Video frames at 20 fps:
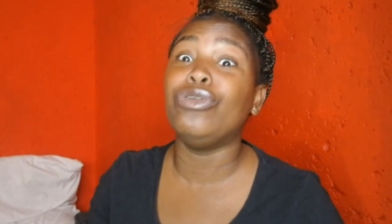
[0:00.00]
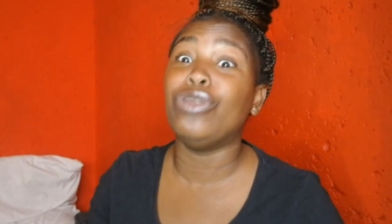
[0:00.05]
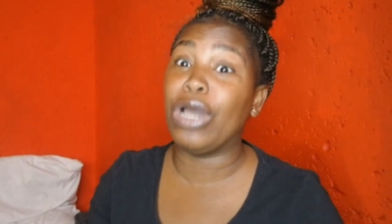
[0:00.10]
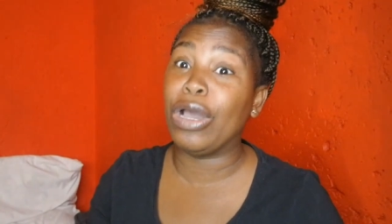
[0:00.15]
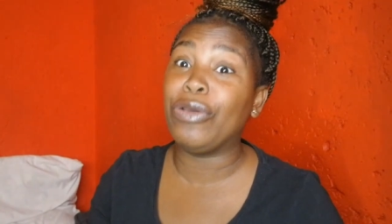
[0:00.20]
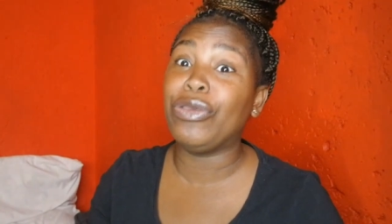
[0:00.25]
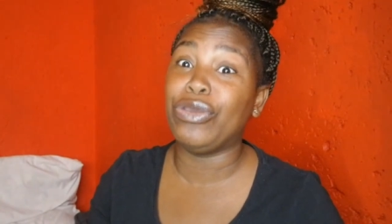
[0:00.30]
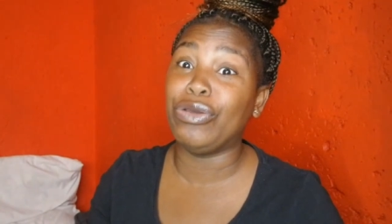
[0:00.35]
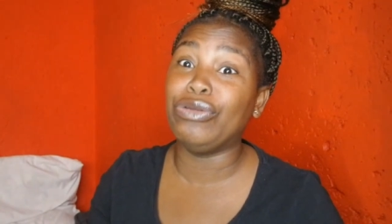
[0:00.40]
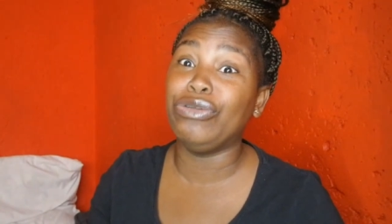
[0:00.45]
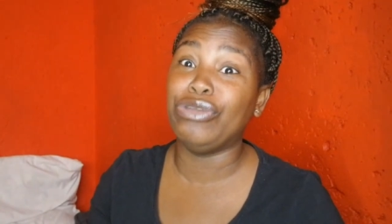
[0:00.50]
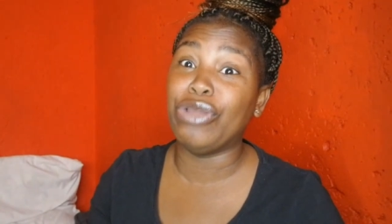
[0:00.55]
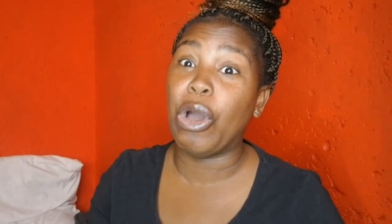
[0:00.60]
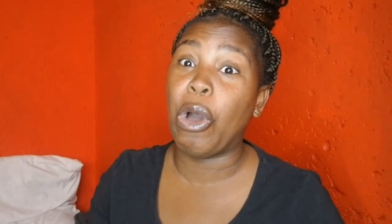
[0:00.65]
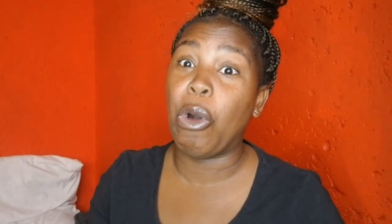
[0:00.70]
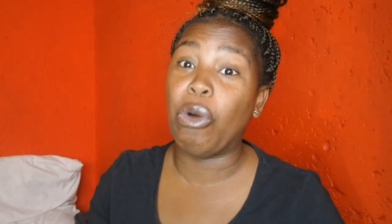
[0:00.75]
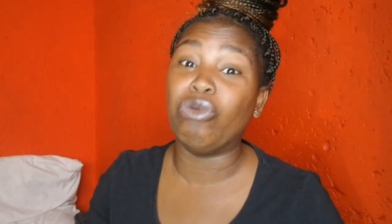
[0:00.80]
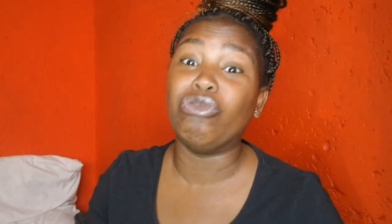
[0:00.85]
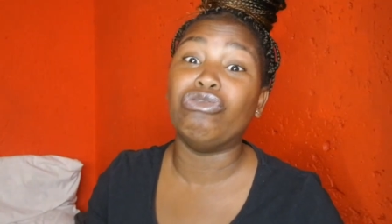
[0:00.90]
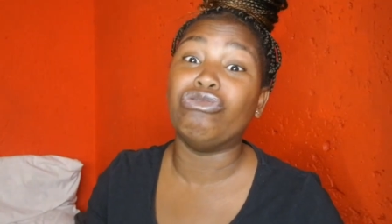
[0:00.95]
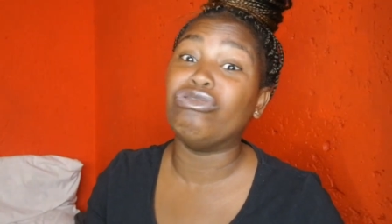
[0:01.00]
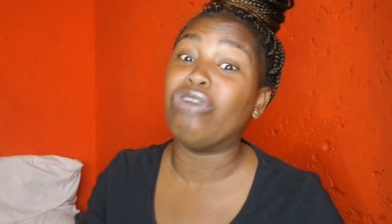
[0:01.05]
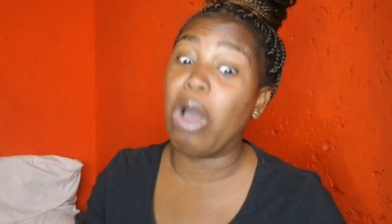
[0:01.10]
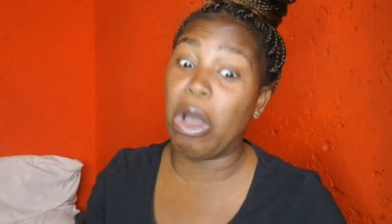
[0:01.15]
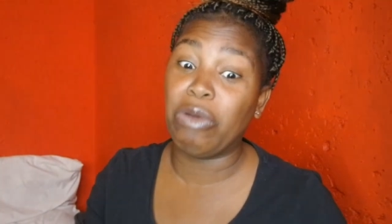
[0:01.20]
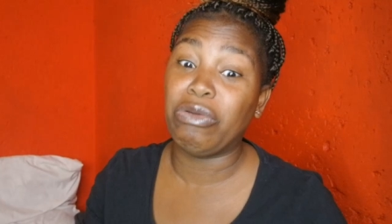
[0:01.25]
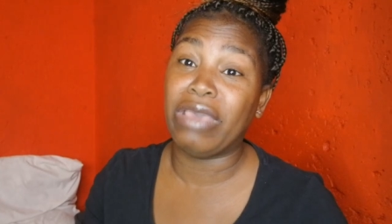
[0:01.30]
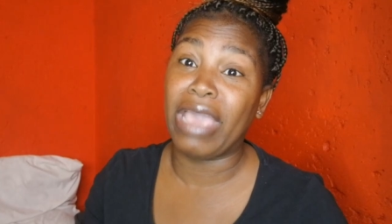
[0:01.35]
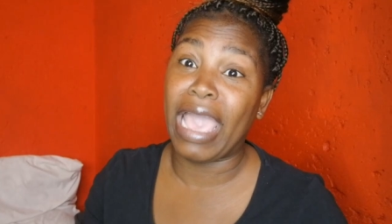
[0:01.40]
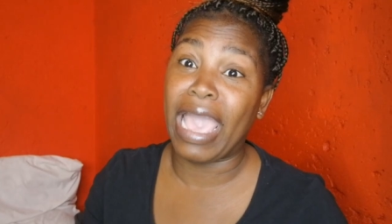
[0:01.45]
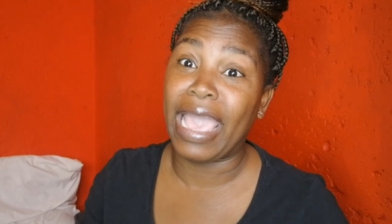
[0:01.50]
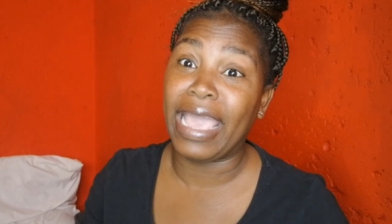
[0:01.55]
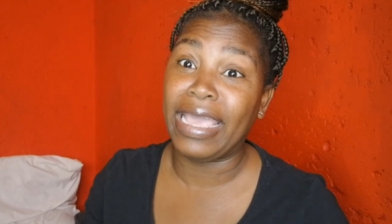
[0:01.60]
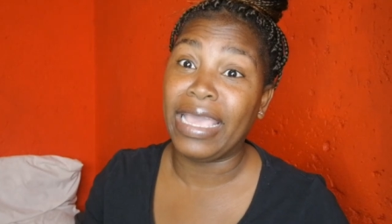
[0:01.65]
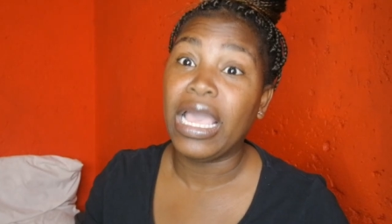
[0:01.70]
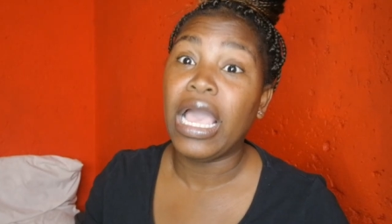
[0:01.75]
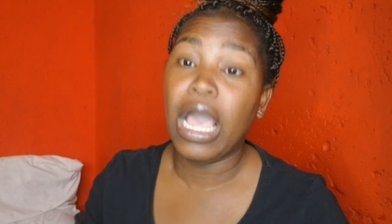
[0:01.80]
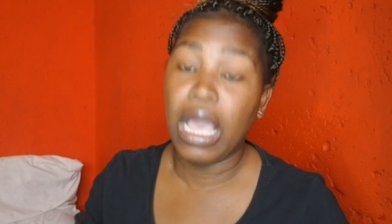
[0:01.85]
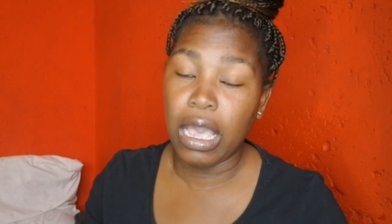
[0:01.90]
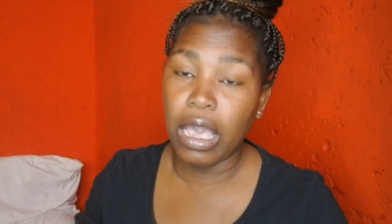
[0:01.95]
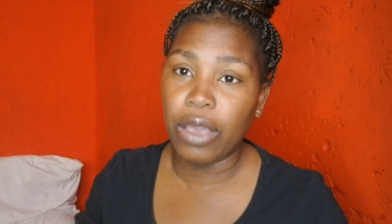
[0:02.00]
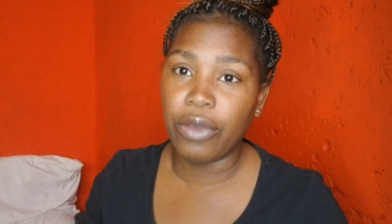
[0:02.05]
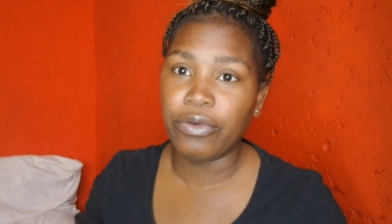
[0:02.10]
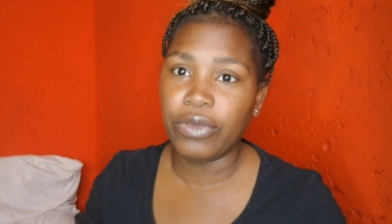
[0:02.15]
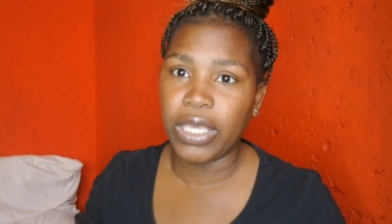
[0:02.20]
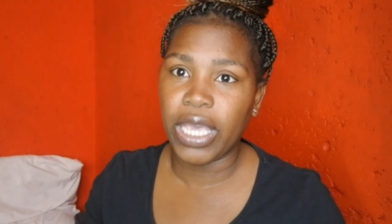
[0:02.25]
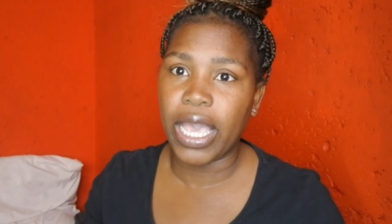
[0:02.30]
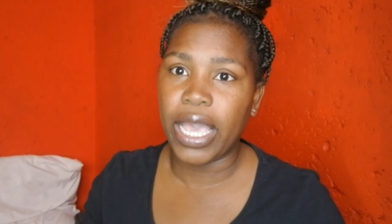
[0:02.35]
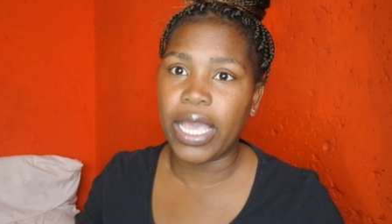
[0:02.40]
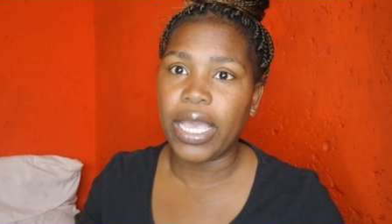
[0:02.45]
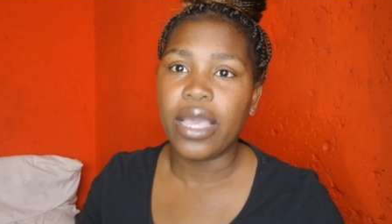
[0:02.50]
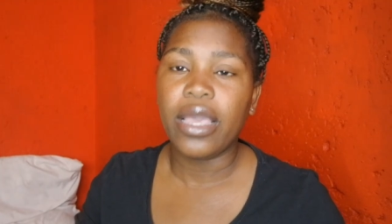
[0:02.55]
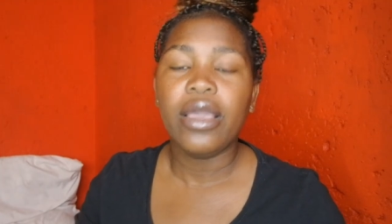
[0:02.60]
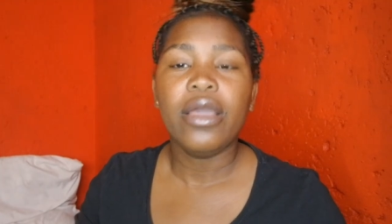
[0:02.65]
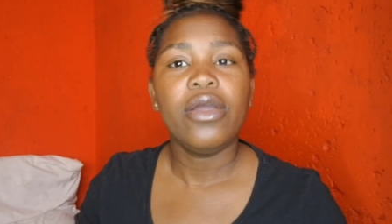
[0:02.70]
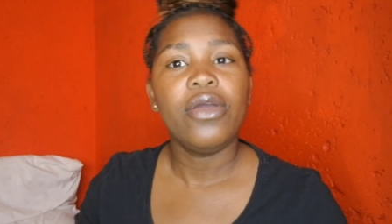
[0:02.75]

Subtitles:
now you know, okay? Okay.